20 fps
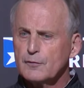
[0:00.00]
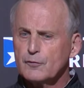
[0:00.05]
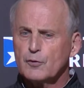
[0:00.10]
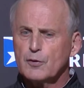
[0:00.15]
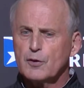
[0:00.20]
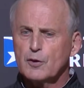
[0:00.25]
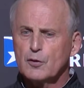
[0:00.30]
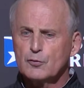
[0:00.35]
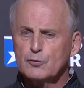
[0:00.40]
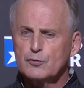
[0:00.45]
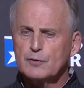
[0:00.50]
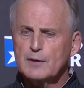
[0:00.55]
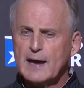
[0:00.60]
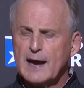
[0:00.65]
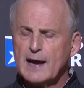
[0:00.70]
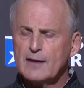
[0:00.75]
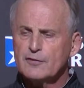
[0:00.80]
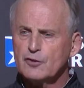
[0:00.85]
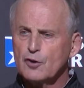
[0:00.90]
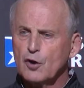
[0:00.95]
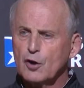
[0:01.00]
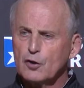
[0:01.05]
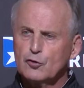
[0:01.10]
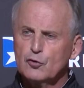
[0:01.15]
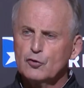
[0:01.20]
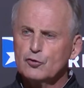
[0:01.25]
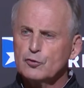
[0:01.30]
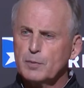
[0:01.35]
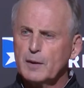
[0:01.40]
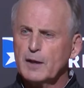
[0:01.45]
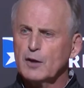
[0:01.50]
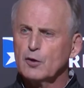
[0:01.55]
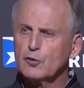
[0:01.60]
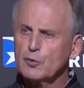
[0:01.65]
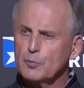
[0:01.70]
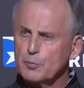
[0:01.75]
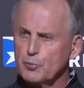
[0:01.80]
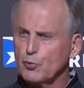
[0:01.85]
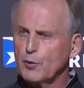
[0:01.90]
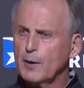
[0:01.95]
for those guys that aren't used to playing on
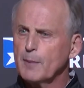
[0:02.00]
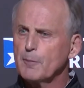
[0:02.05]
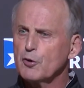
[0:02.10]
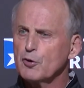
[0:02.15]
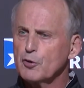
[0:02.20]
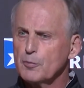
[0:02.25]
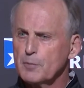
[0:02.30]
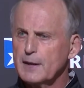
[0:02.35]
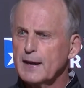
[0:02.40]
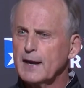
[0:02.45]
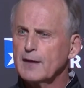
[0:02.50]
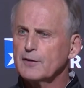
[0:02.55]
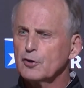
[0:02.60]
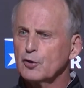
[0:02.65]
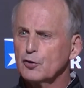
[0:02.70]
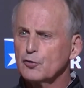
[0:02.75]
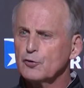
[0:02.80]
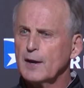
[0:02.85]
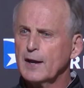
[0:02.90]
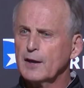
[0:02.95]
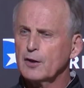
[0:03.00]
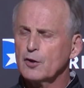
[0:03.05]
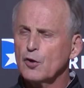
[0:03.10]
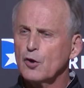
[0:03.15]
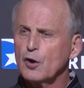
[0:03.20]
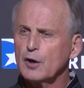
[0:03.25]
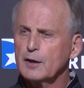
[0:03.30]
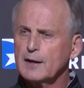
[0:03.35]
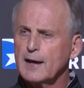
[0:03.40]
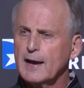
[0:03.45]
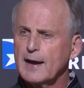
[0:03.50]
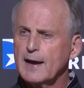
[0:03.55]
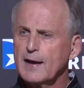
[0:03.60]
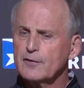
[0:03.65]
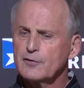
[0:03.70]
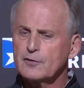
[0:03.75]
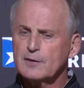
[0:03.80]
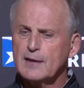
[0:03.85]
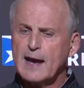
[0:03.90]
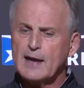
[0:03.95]
the perimeter to be out there trying to guard
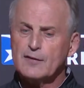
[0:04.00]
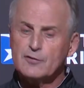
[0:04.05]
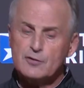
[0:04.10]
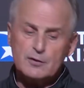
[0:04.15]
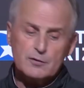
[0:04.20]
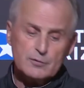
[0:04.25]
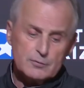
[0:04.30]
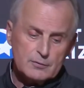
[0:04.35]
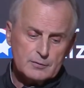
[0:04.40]
guys, guys that,